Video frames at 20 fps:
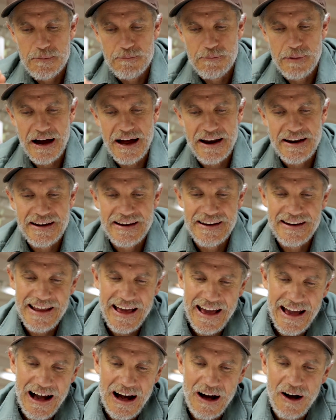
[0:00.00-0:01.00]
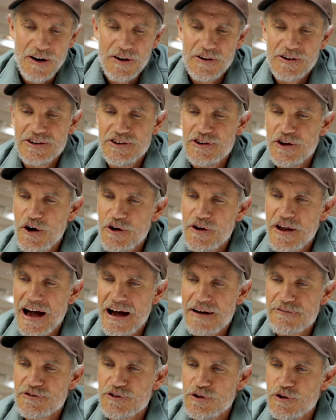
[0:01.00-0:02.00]
But now you don't
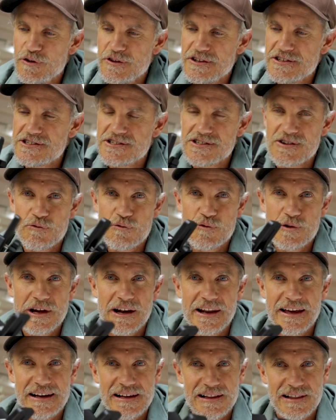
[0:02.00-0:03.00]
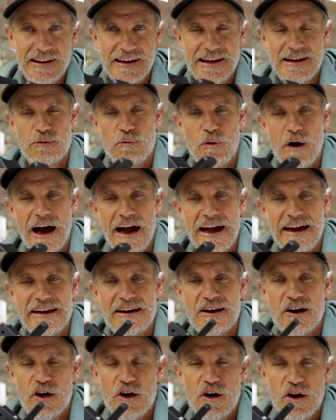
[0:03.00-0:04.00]
have to. This is a really clean
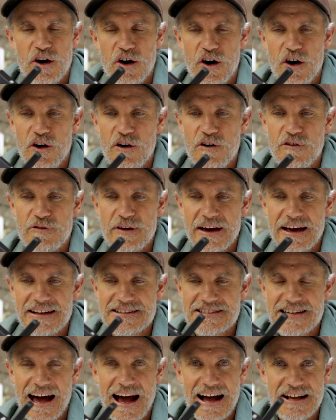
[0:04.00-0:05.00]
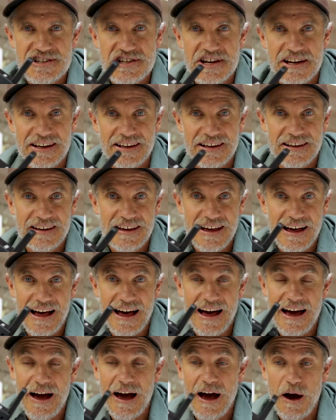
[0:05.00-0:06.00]
way of attaching
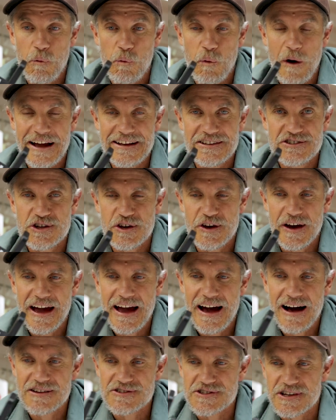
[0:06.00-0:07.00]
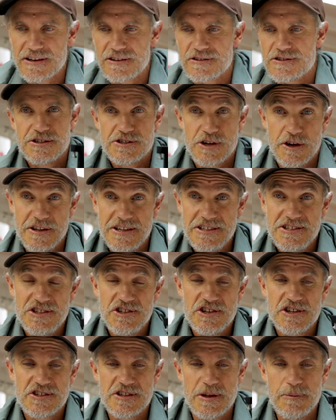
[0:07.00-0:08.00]
a weight to your housing. So this is
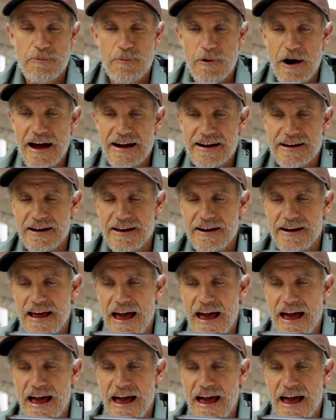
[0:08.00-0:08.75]
just the bracket.